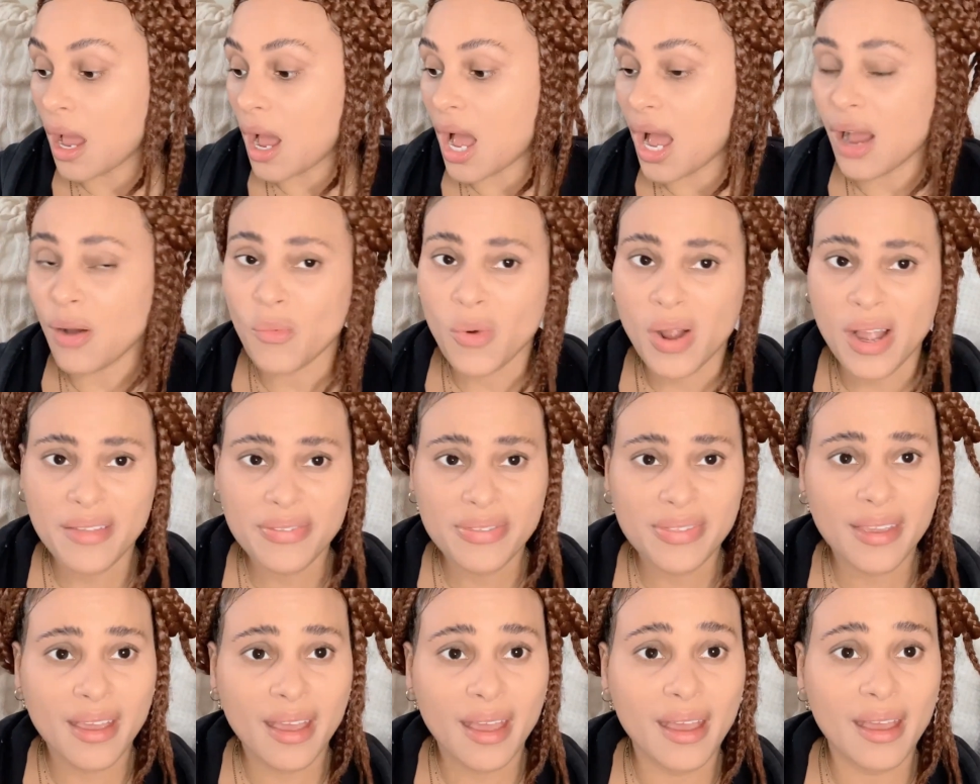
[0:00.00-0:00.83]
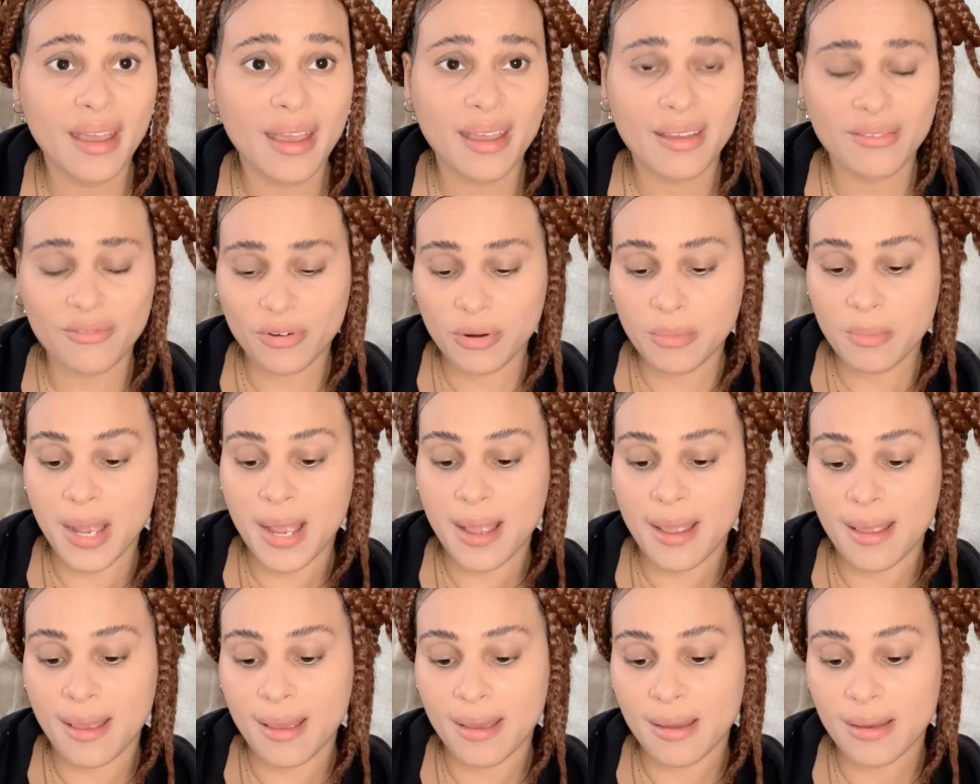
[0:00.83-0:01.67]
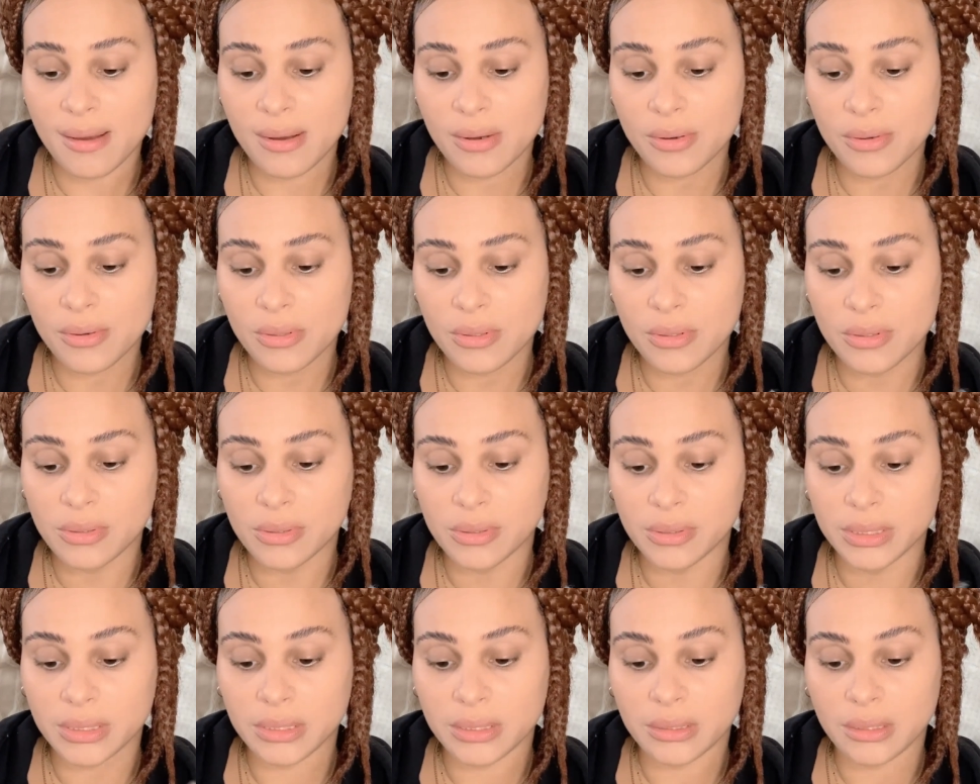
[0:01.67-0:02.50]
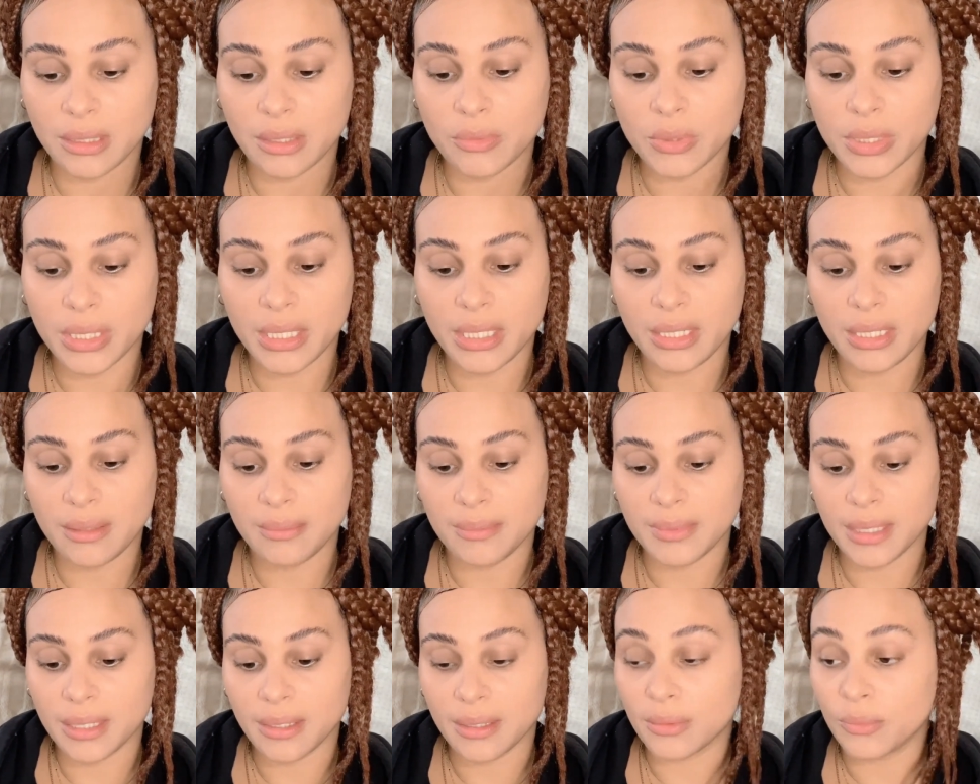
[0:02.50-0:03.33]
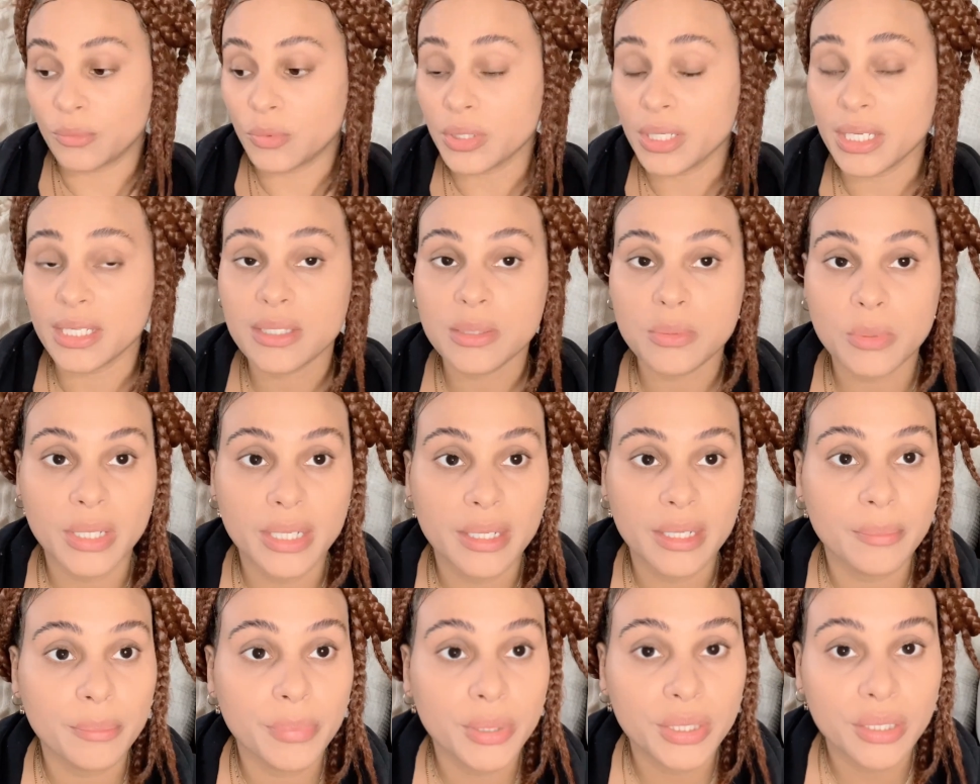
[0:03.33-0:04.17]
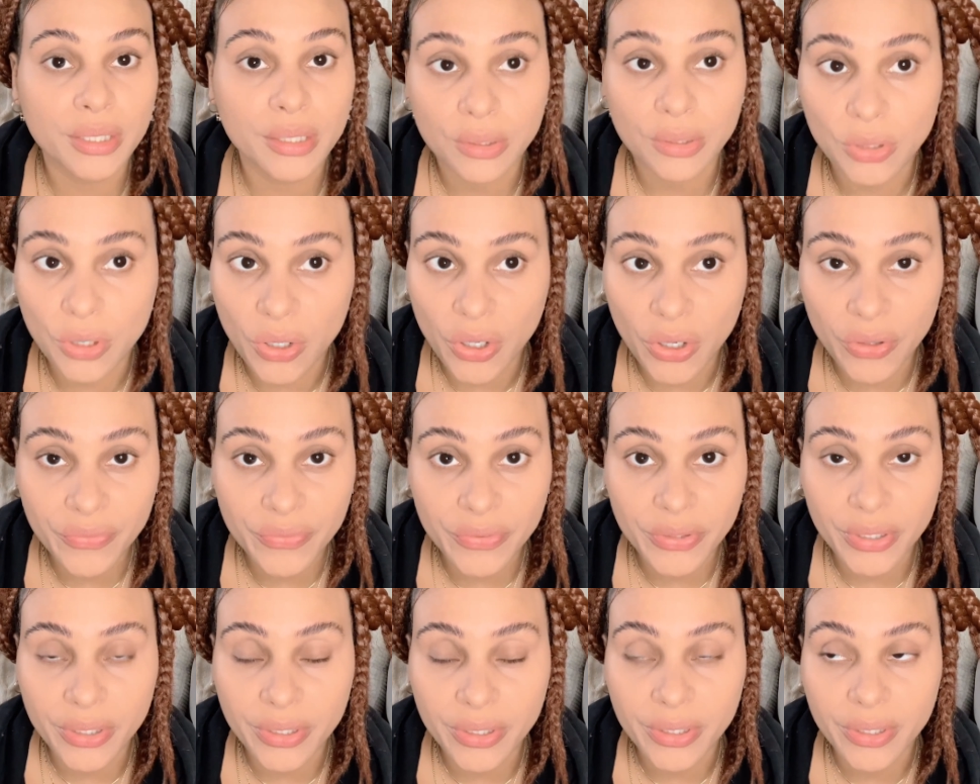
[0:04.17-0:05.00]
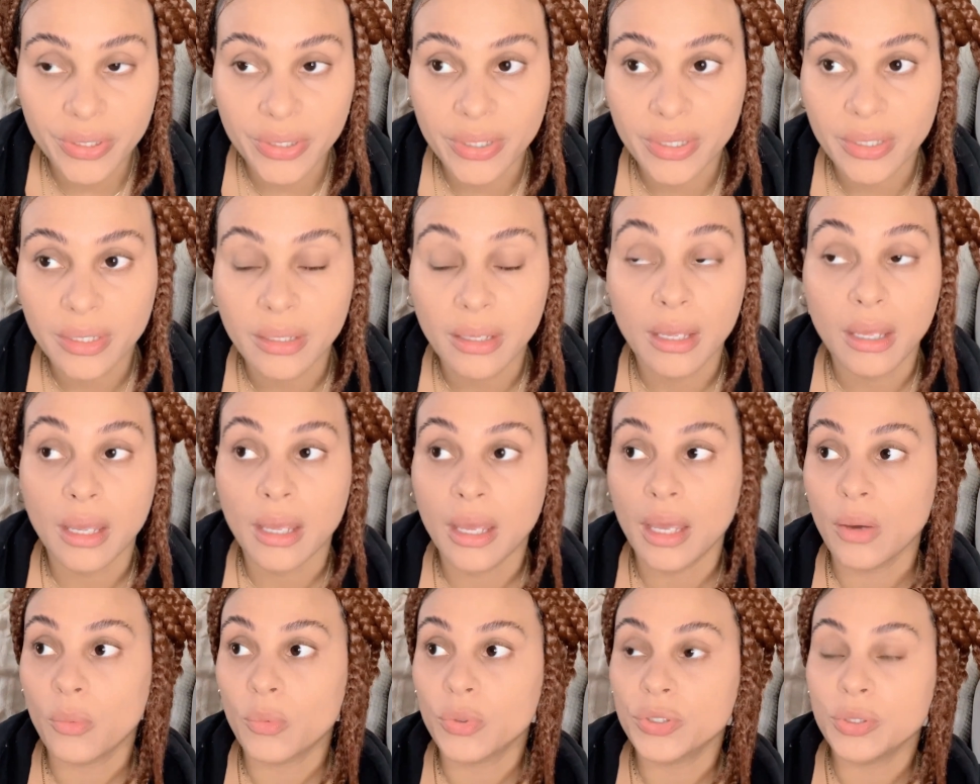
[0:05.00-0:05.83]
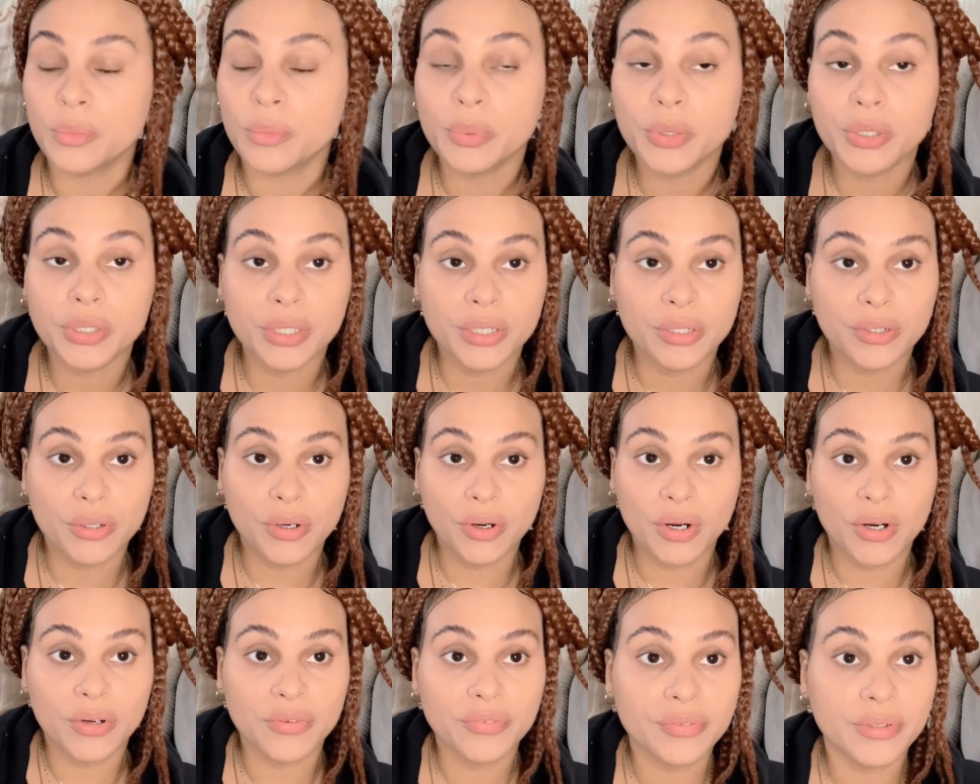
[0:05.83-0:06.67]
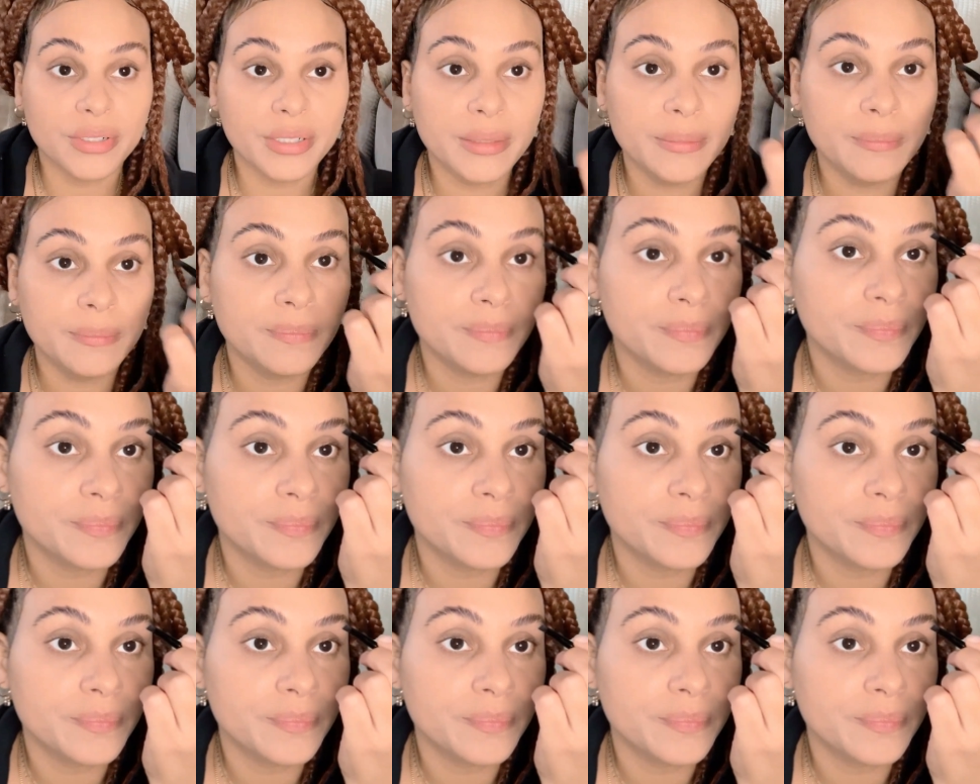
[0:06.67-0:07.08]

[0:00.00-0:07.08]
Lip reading: I want that for my house. I want to keep that. Well, guess what? Put it in the offer. When you put it in the offer,